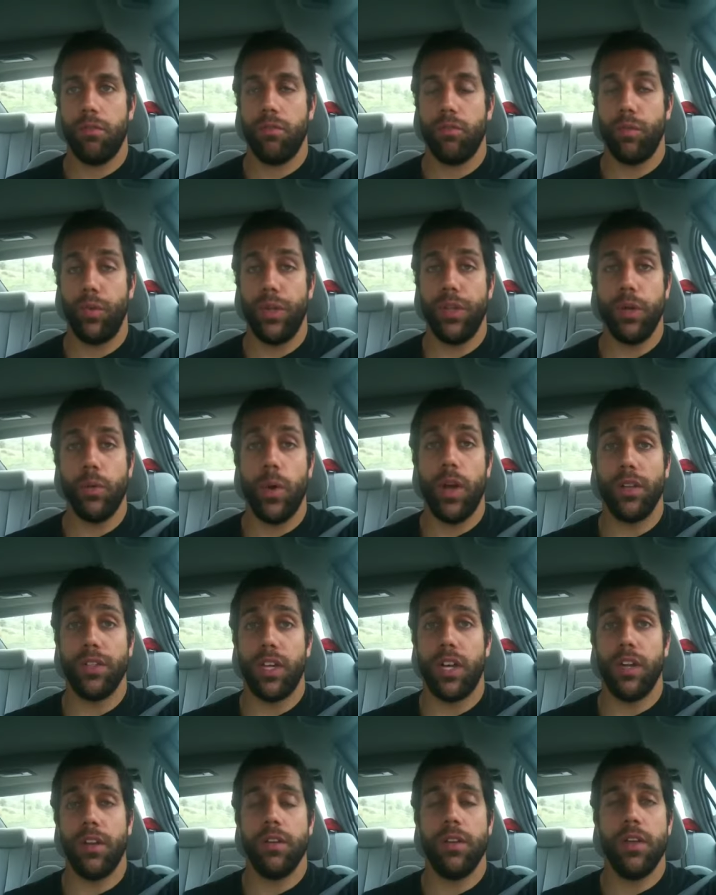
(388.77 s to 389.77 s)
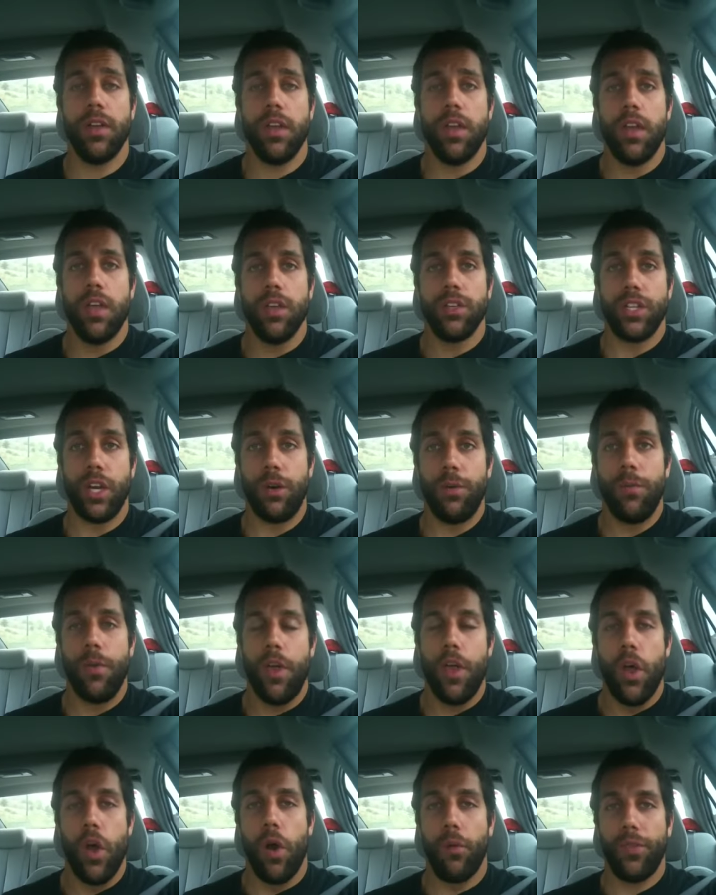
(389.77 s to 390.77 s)
really well done. So
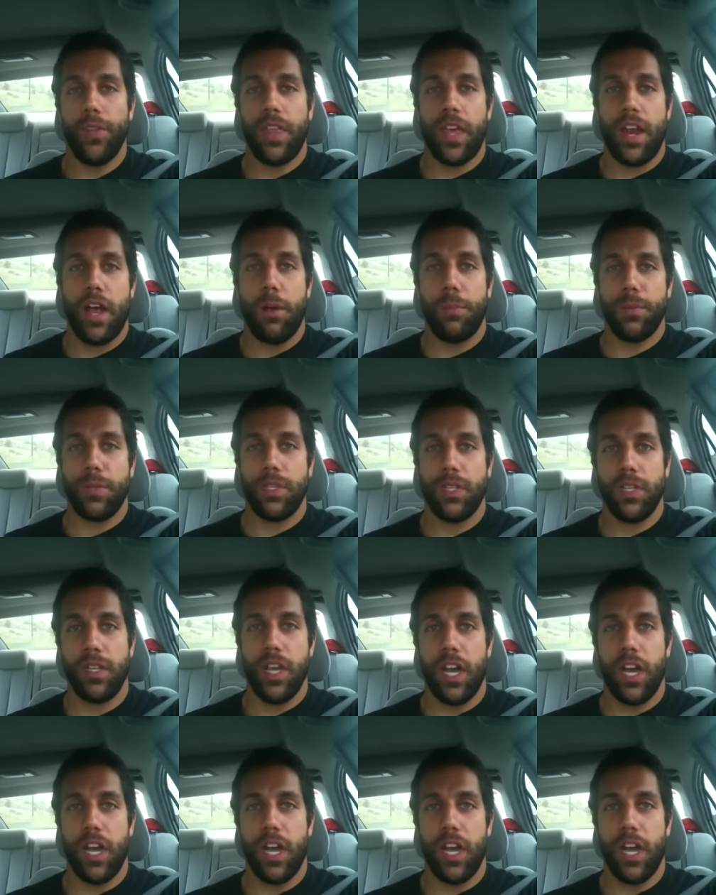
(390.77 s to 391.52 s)
hopefully that helps.